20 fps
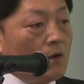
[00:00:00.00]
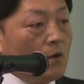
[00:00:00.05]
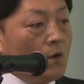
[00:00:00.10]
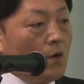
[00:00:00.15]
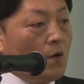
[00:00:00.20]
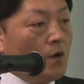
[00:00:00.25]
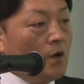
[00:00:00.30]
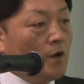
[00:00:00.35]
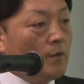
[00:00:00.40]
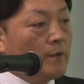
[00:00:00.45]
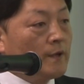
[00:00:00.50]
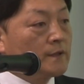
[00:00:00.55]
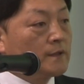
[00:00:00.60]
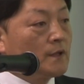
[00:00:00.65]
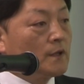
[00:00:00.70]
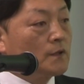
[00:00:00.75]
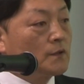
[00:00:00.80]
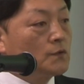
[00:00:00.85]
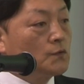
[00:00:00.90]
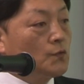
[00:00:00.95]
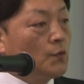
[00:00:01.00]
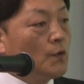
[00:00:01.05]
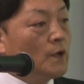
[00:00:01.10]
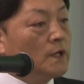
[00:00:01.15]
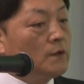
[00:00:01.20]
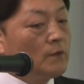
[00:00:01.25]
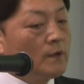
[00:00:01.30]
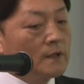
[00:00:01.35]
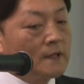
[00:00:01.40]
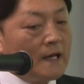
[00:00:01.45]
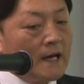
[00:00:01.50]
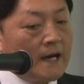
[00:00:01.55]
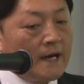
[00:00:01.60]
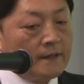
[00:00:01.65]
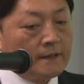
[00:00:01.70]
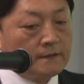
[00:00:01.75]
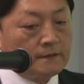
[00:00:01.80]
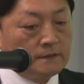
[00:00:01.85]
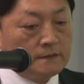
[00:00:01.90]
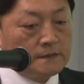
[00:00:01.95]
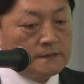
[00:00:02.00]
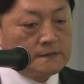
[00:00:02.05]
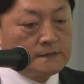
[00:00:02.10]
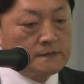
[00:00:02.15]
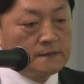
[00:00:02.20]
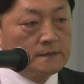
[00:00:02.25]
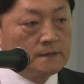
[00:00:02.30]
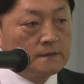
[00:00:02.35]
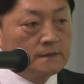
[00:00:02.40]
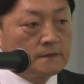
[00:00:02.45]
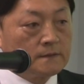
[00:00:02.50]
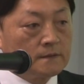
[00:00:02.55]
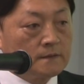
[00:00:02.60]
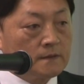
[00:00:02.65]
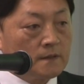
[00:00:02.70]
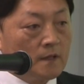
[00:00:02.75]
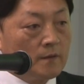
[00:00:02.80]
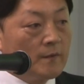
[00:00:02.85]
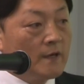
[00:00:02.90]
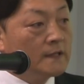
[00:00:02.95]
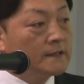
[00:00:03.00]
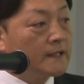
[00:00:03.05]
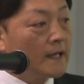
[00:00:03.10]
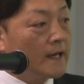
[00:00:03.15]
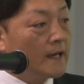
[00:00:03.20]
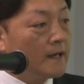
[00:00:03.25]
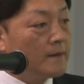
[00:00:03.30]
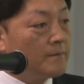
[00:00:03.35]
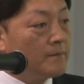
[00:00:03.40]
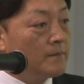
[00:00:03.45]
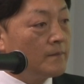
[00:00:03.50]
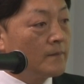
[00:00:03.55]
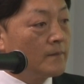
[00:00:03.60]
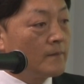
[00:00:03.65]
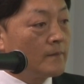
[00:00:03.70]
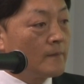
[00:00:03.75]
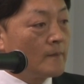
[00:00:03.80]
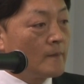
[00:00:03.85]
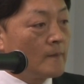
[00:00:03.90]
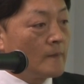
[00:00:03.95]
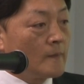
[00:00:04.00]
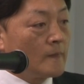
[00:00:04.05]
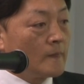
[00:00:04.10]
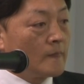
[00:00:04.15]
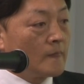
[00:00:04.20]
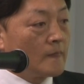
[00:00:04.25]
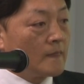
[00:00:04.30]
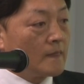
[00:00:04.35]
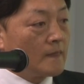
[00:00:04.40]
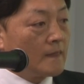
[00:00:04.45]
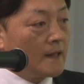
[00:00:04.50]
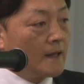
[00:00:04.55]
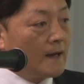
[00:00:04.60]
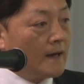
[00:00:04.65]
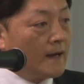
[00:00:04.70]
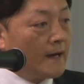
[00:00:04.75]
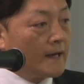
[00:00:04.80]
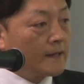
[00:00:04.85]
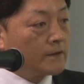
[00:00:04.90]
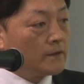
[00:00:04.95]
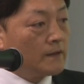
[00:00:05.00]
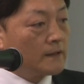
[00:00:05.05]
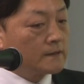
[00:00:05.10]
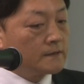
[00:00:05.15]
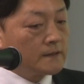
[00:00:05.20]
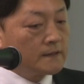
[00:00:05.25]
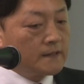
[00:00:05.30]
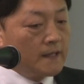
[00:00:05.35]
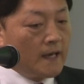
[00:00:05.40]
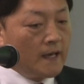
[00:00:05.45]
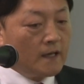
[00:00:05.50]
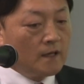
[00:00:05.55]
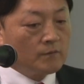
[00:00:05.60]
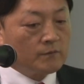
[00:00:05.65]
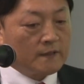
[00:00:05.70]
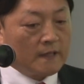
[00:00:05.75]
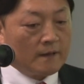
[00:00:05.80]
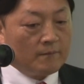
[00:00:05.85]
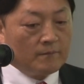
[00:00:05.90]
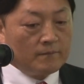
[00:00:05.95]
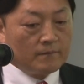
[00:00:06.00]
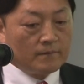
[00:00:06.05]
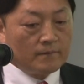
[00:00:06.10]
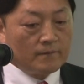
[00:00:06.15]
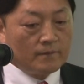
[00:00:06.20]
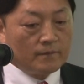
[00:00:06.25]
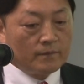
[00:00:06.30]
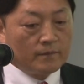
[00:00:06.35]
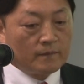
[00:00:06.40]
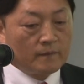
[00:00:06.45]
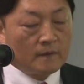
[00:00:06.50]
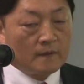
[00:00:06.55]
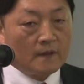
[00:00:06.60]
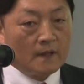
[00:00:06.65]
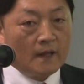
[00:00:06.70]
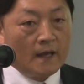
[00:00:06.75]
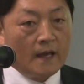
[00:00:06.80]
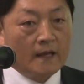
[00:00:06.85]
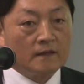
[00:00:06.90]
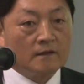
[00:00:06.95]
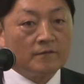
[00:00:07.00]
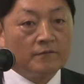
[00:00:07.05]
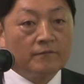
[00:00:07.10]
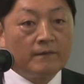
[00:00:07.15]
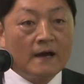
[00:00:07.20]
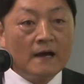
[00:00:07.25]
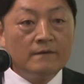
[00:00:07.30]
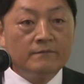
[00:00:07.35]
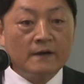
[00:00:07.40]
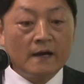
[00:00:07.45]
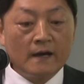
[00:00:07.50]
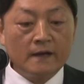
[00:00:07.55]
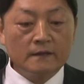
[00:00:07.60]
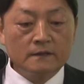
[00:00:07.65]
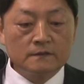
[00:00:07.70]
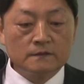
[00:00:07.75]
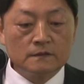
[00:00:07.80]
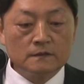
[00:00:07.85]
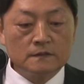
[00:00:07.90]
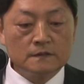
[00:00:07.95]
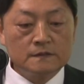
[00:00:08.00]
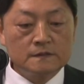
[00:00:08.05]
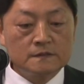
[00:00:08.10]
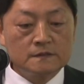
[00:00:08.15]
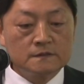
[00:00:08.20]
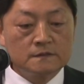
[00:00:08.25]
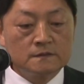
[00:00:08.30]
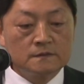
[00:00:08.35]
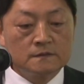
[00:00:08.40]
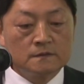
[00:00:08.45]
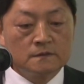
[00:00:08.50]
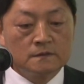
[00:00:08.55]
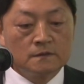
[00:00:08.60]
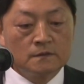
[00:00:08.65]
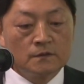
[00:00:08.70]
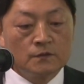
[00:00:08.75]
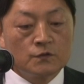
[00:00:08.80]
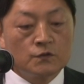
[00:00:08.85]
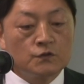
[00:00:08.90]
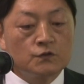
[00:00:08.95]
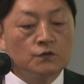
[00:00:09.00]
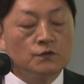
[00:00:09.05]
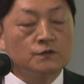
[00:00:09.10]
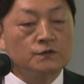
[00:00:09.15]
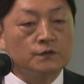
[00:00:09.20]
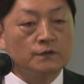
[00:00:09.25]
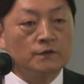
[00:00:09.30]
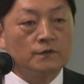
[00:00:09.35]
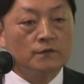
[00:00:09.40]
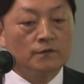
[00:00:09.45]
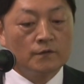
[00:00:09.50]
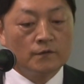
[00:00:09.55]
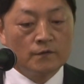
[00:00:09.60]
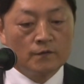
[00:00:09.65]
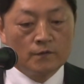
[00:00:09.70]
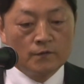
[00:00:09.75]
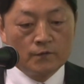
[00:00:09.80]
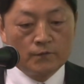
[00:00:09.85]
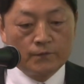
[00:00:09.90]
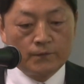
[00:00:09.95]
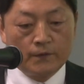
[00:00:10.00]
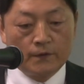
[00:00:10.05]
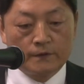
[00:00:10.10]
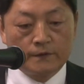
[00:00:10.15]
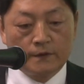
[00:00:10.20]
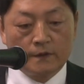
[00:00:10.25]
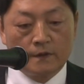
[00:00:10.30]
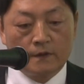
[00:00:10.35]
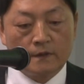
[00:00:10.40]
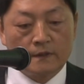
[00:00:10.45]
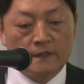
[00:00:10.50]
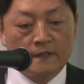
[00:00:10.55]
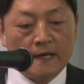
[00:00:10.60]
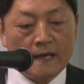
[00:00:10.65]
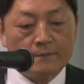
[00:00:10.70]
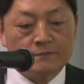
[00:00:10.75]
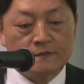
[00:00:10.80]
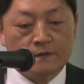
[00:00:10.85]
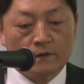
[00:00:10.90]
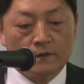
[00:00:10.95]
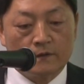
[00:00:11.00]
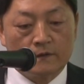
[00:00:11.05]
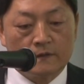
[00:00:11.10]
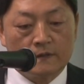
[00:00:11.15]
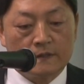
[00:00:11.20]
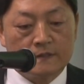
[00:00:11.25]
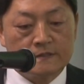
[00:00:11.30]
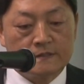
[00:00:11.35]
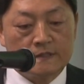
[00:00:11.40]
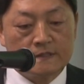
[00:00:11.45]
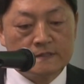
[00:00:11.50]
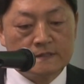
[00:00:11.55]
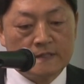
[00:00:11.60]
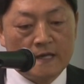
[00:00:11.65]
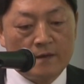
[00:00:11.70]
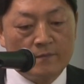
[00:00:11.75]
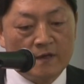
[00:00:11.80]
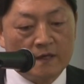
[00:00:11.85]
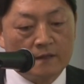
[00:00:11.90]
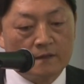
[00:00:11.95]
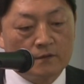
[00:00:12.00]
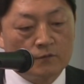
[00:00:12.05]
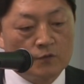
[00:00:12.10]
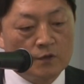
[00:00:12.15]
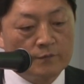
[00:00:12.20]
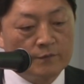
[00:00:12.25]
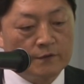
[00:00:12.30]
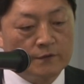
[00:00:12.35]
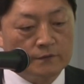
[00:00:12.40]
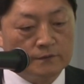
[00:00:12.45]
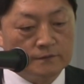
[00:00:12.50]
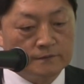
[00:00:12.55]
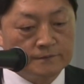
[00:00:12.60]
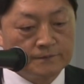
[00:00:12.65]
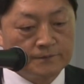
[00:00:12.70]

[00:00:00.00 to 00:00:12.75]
All over the 21 articles, among them, I collected 10 of them, and the 5 articles chosen for the capstone systemic review.